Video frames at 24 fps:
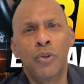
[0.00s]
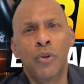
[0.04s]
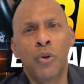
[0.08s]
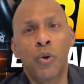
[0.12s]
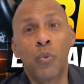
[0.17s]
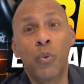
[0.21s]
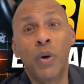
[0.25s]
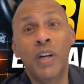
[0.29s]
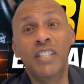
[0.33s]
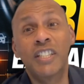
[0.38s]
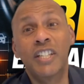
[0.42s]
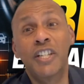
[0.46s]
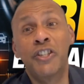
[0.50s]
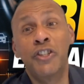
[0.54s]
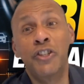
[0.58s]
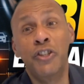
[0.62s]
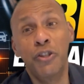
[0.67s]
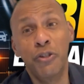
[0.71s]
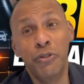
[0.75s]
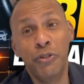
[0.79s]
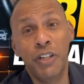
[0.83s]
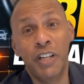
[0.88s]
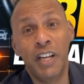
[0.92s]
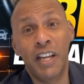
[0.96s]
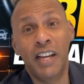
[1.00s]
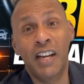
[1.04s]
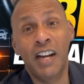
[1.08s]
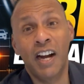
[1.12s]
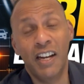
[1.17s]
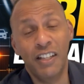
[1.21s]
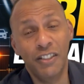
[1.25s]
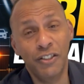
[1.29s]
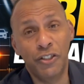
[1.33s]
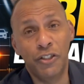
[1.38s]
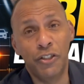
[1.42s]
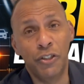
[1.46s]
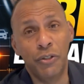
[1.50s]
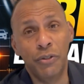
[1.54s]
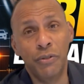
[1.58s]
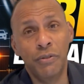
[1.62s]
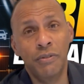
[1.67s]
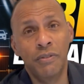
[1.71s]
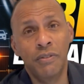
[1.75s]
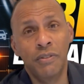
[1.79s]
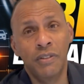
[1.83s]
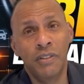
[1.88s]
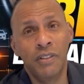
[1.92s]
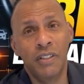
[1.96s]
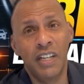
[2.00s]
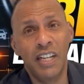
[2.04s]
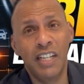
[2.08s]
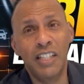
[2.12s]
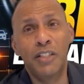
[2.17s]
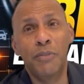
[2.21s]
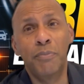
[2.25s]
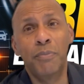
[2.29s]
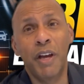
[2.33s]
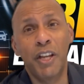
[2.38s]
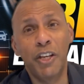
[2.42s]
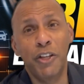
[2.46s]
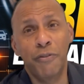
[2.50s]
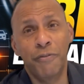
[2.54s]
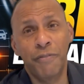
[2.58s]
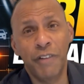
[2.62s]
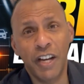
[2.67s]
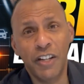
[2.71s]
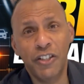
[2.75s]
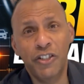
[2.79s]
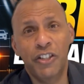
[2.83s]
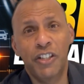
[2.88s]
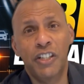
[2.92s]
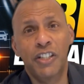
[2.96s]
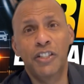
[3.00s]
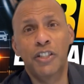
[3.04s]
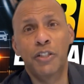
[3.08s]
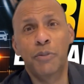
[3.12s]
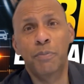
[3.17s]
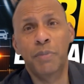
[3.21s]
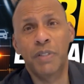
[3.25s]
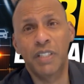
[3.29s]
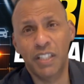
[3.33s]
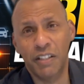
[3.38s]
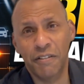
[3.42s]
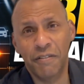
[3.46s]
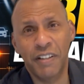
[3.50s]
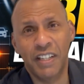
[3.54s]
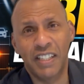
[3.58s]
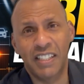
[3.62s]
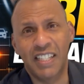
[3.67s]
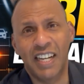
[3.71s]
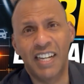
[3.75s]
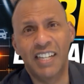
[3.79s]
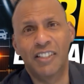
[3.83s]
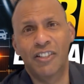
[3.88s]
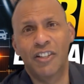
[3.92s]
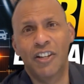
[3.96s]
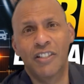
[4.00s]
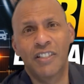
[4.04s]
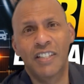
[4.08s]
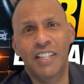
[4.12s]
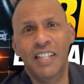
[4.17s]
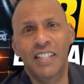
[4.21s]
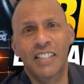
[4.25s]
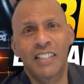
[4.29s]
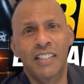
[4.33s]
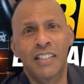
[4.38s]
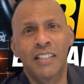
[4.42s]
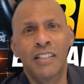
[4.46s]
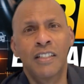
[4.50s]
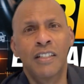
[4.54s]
What it usually can't do is manufacturer-specific diagnostics,